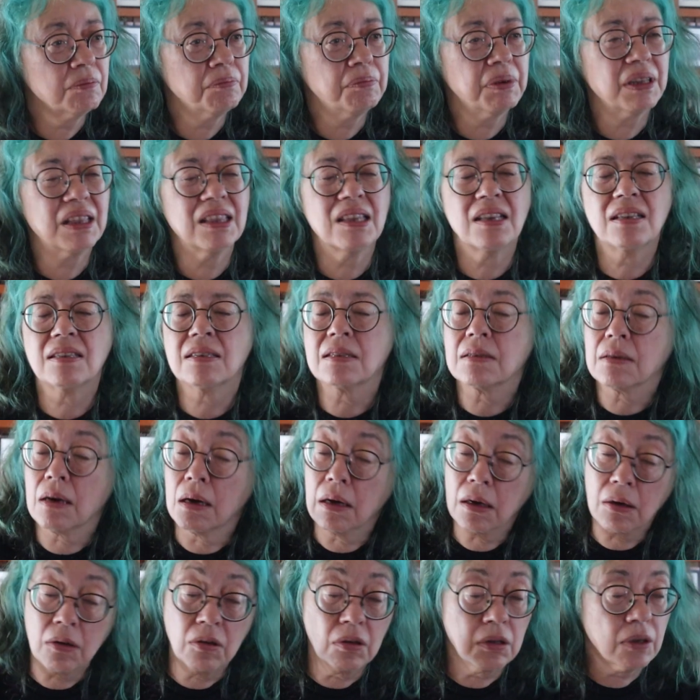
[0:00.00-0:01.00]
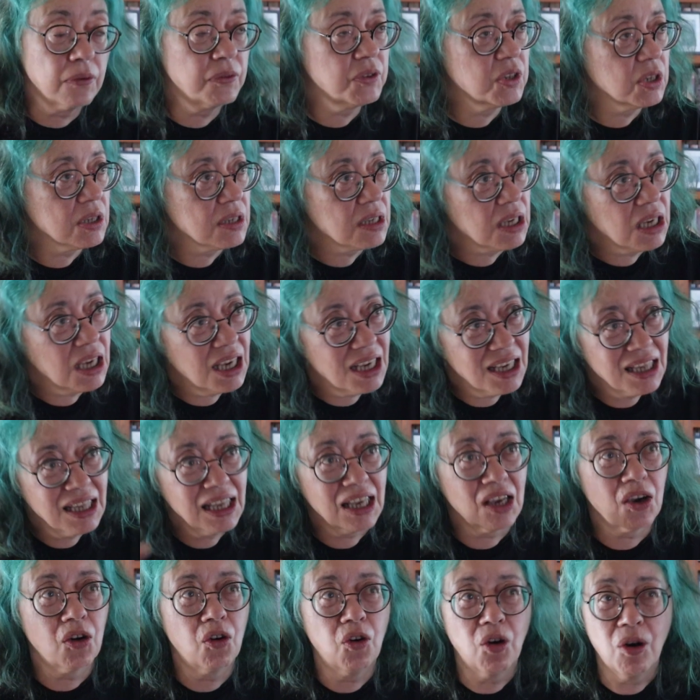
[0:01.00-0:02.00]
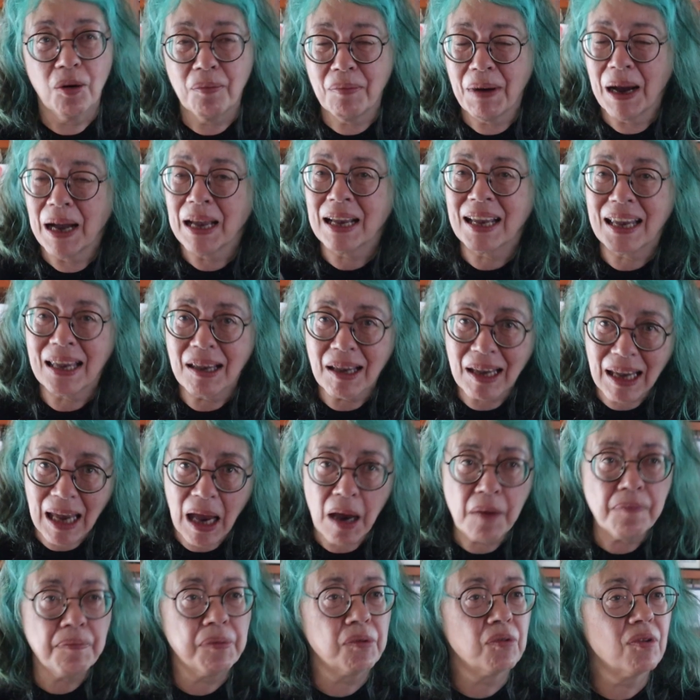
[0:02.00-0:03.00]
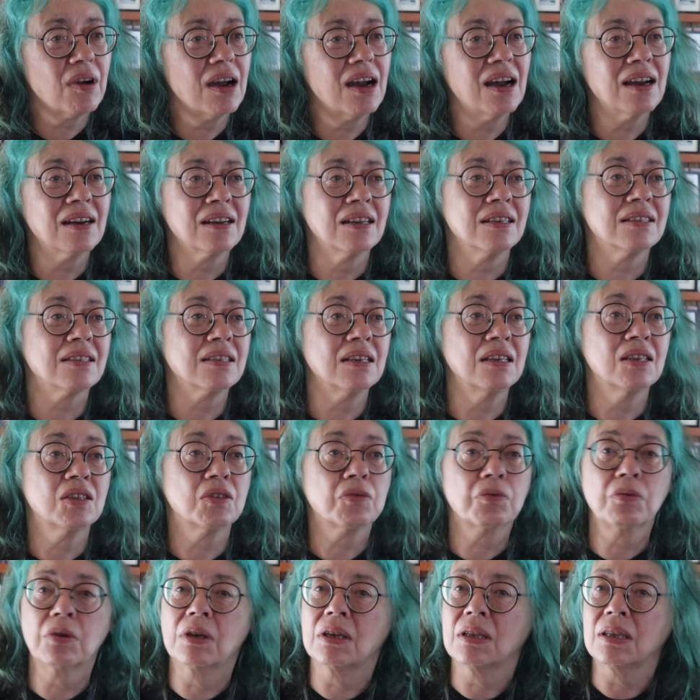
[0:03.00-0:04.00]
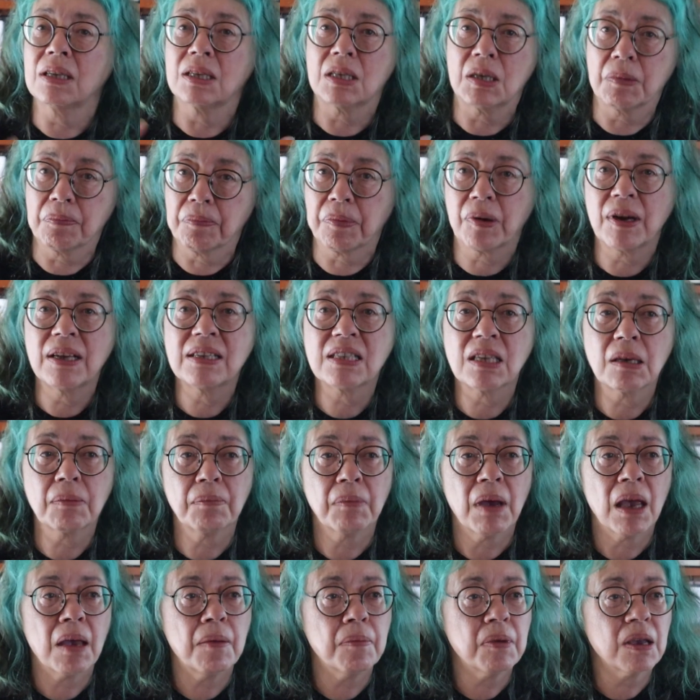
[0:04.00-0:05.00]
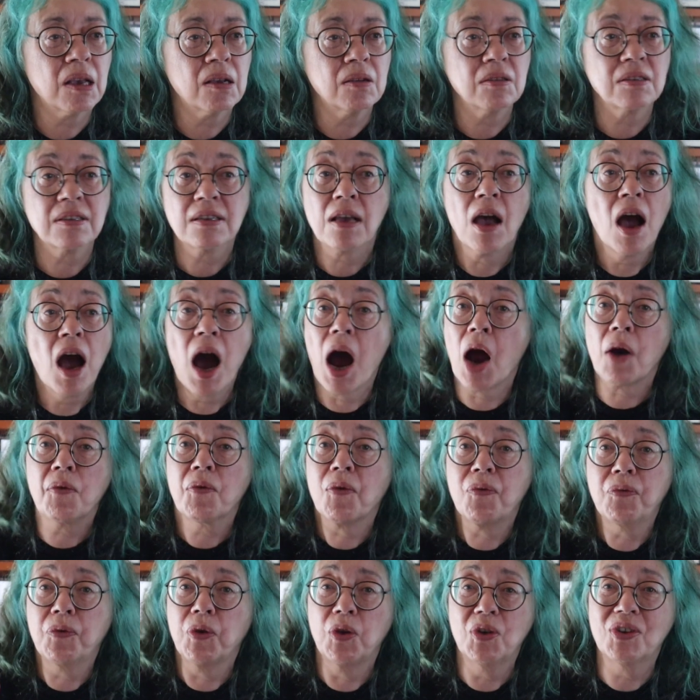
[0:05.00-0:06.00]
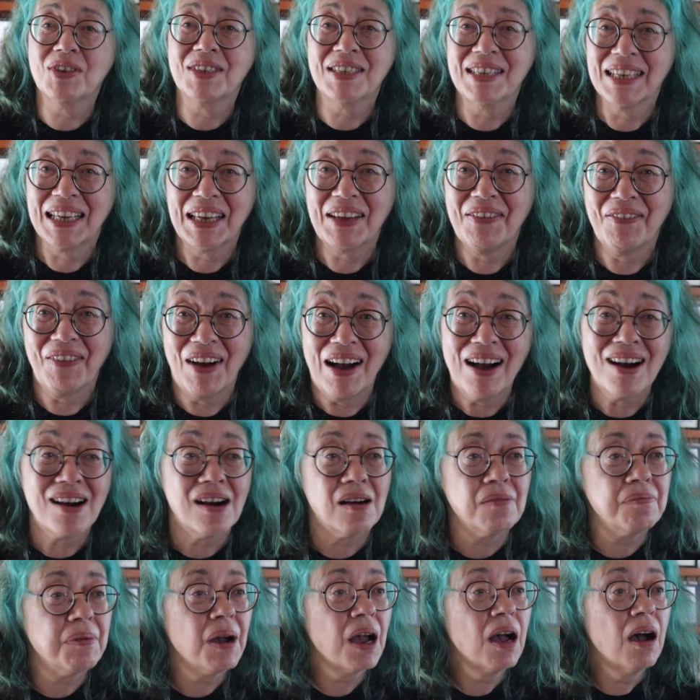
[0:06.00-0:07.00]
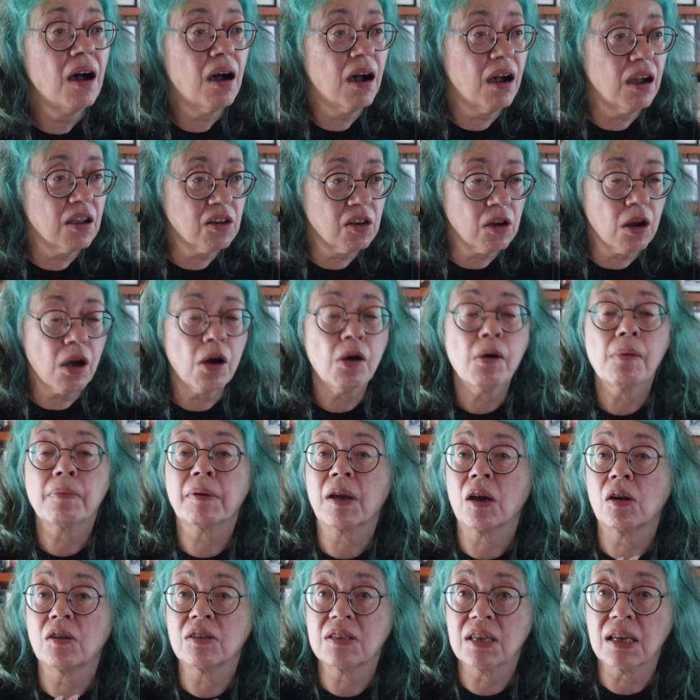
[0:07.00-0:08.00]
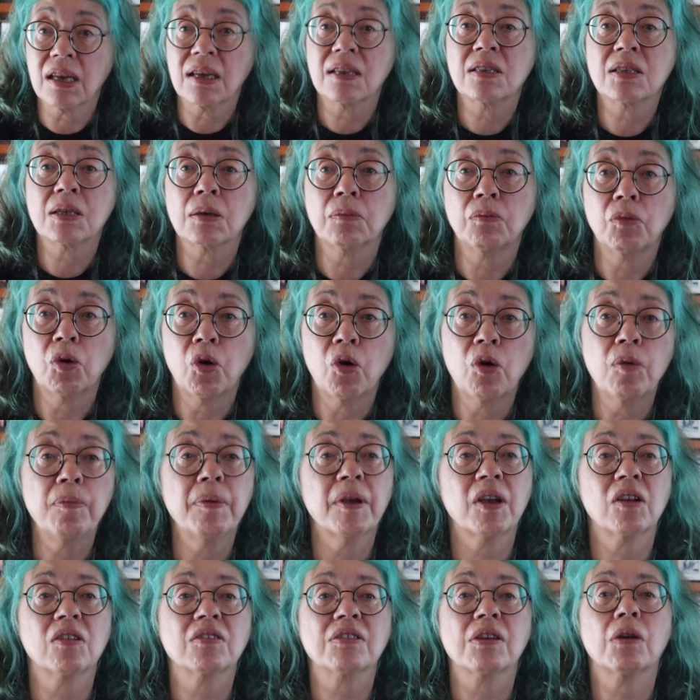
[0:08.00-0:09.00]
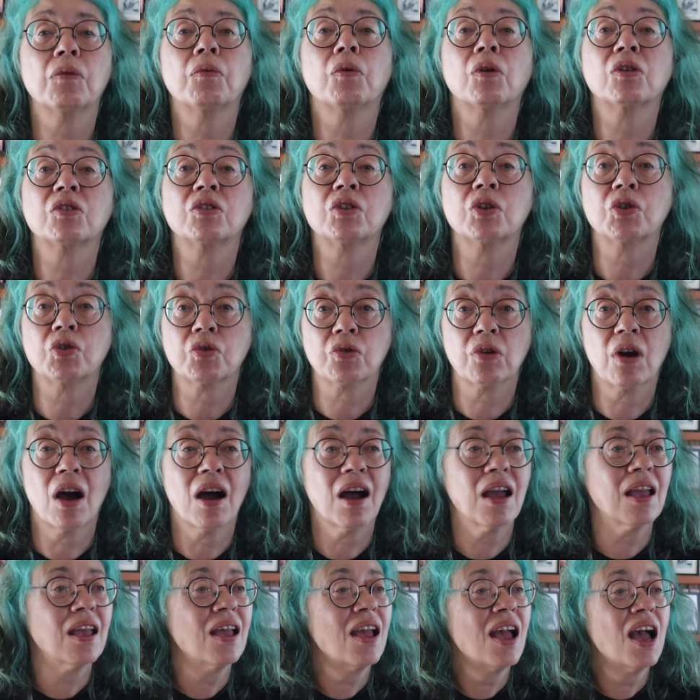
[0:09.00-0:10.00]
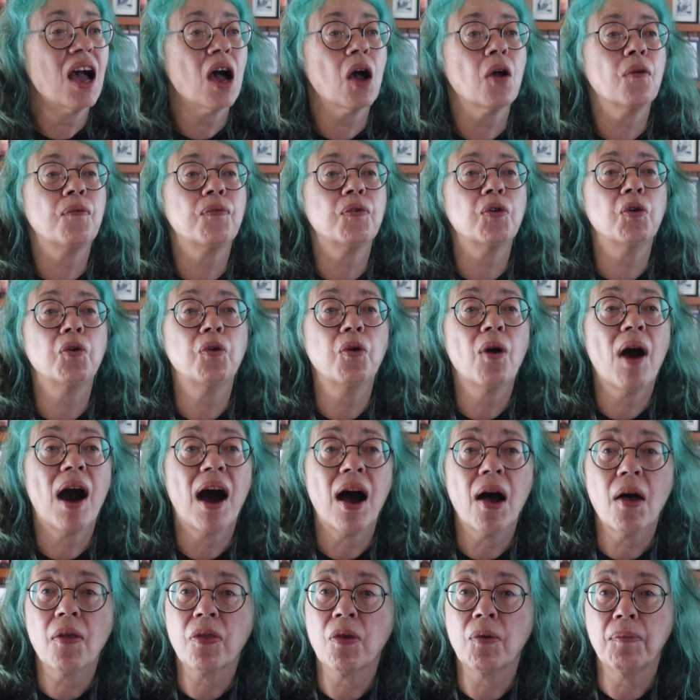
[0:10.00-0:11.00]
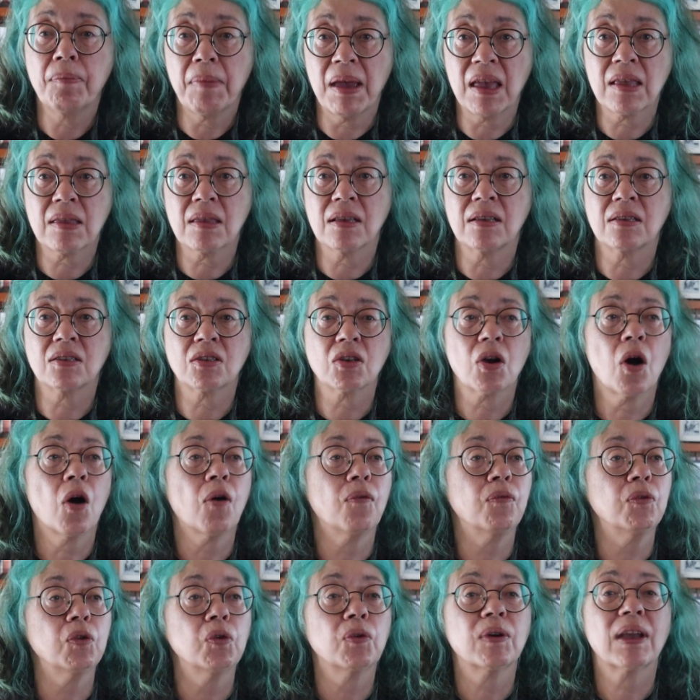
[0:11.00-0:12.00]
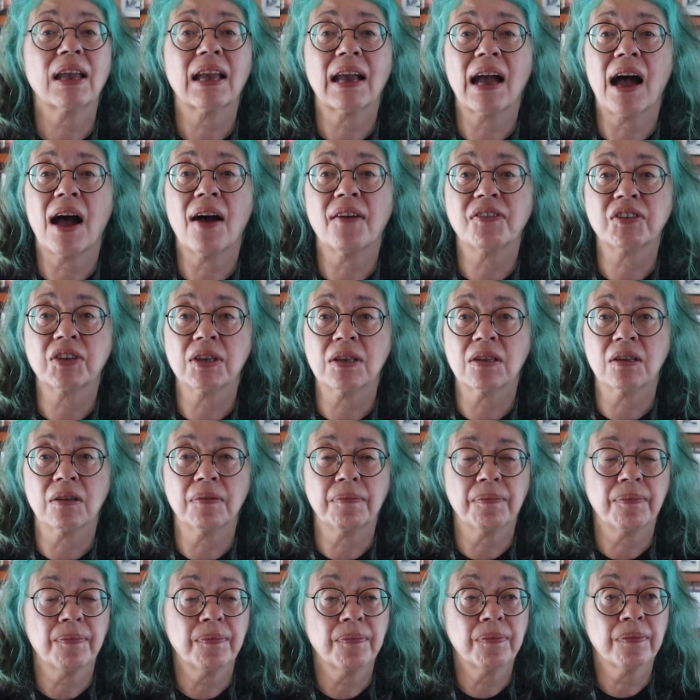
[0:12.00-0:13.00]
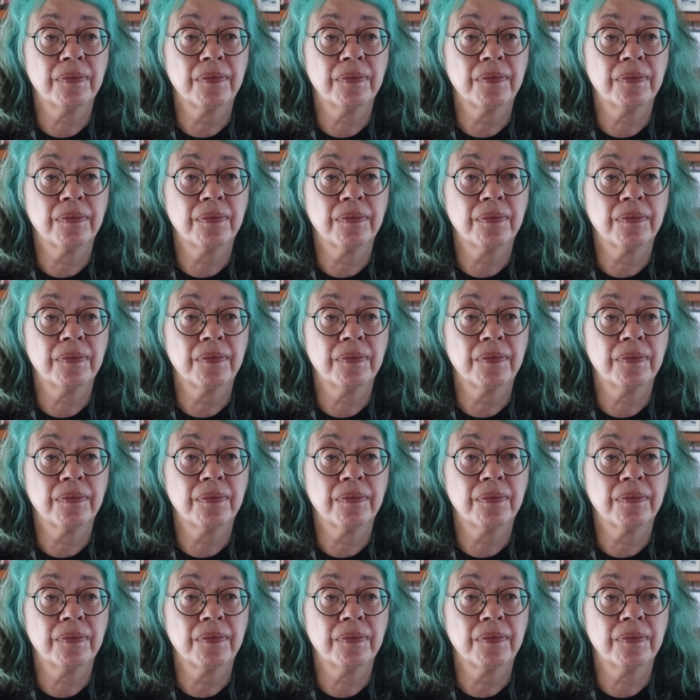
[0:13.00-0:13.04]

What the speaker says: But this cycle of just killing all my caperatas is really depressing me because I refuse to give up. I know I'm going to get some more because I want to try a few other methods of looking after them